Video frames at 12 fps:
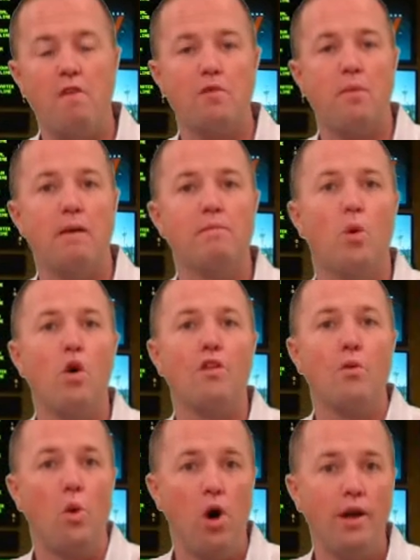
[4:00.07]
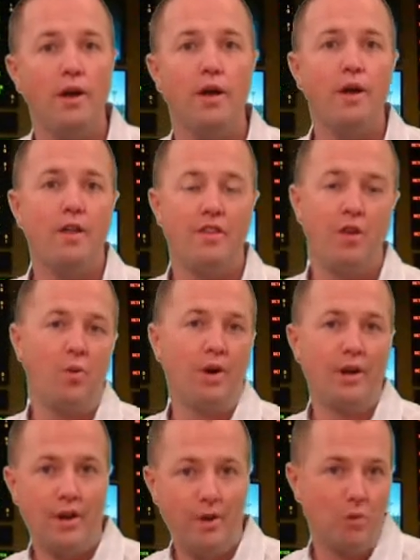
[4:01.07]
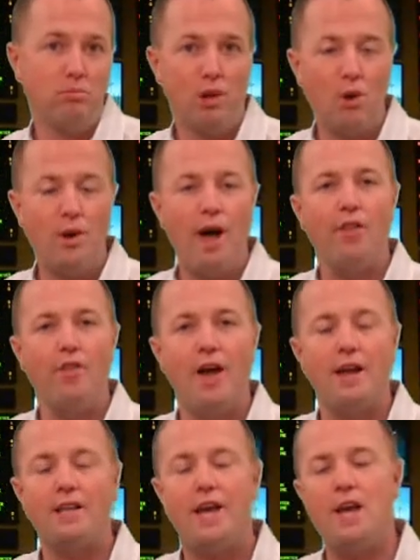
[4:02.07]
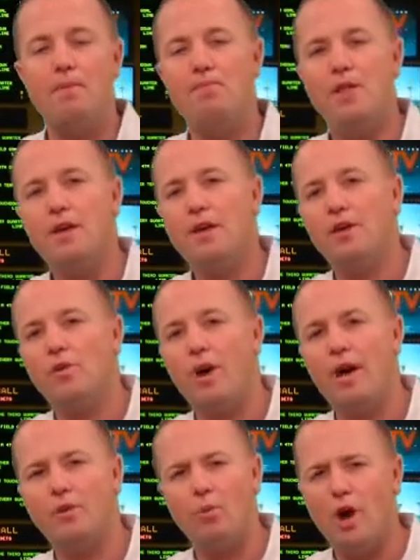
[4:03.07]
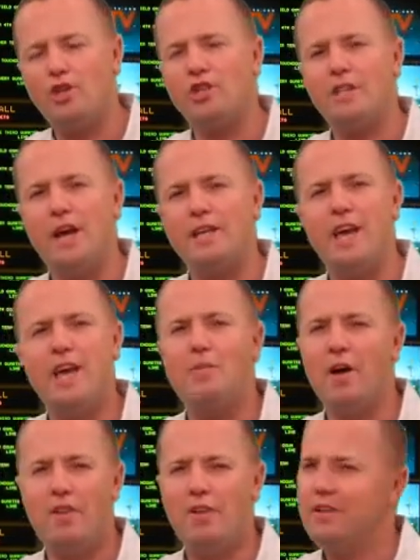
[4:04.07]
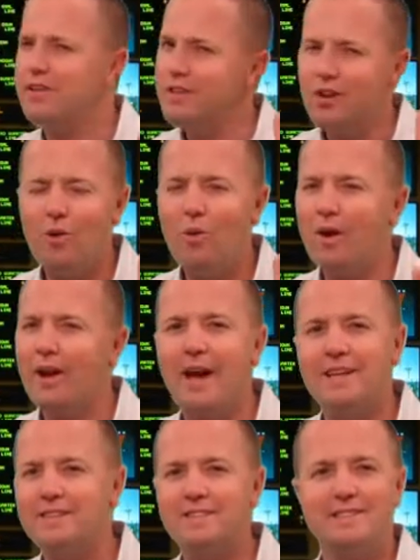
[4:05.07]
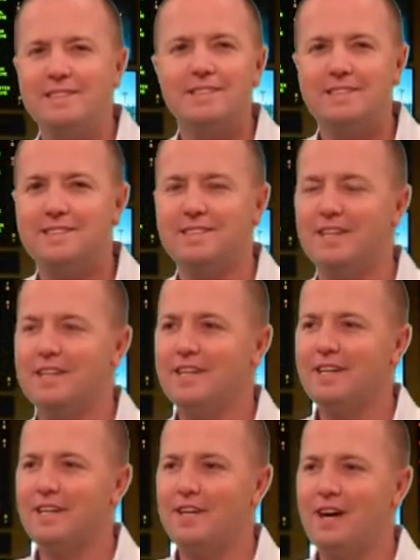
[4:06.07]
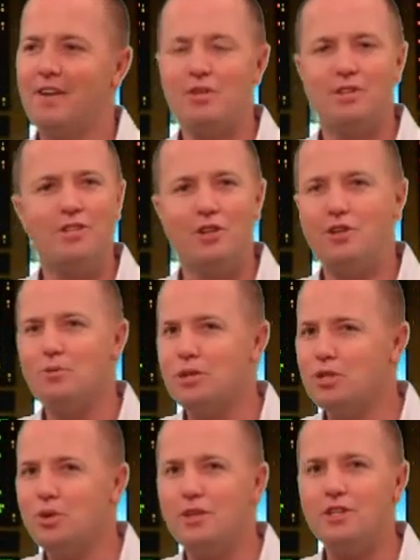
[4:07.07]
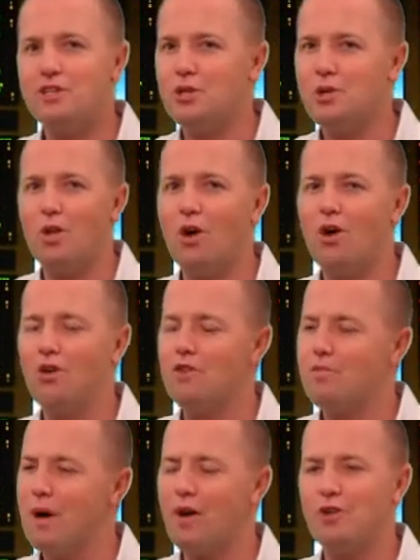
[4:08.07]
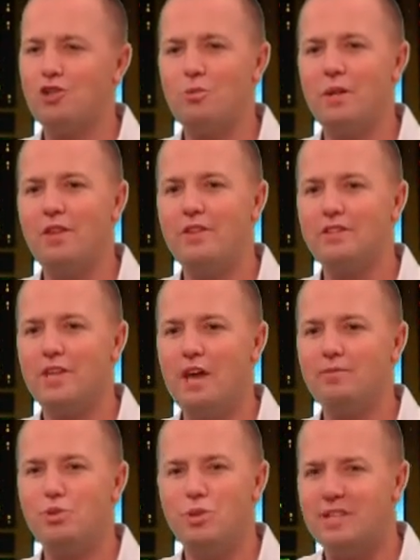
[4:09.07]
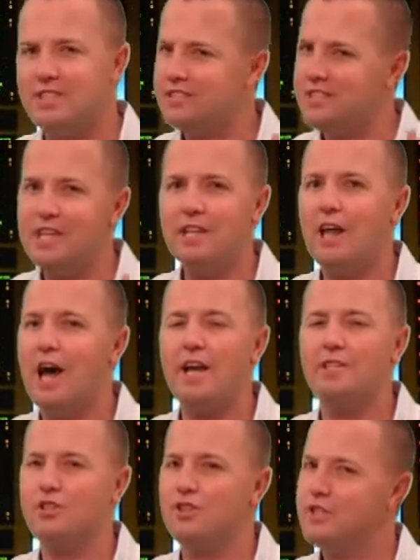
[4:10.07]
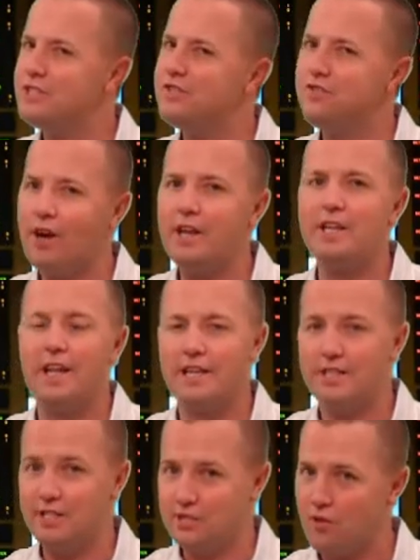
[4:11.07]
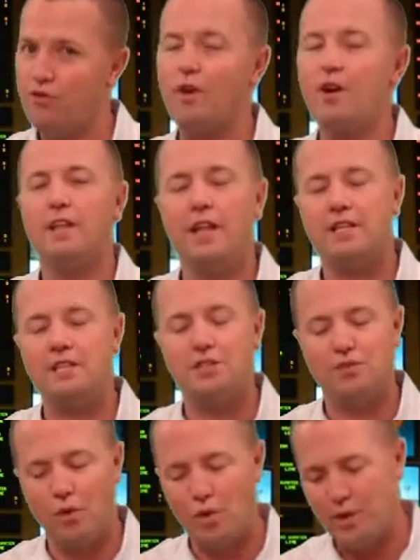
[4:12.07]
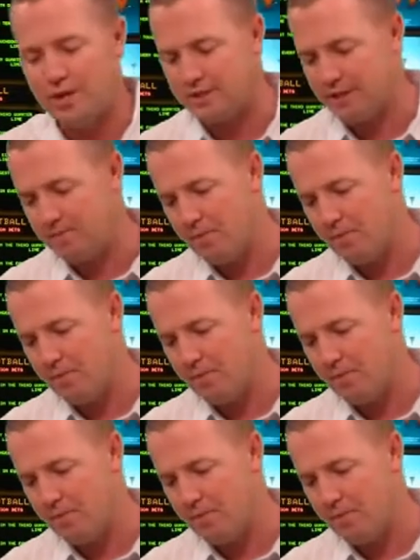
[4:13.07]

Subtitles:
by more than 1. They went and were blown out in that game. And watching that game, I thought, you know what, you've been doing this too long. You've bet on too many of these games. When you see lines that are this funny like this, they're funny like this for a reason.